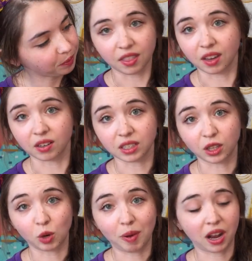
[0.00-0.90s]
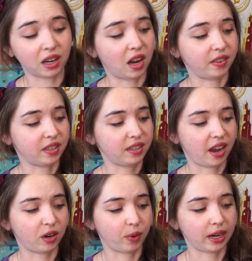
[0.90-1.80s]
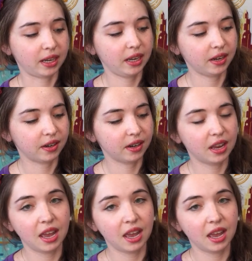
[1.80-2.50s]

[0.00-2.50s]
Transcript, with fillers: There's a little pocket on the side right here,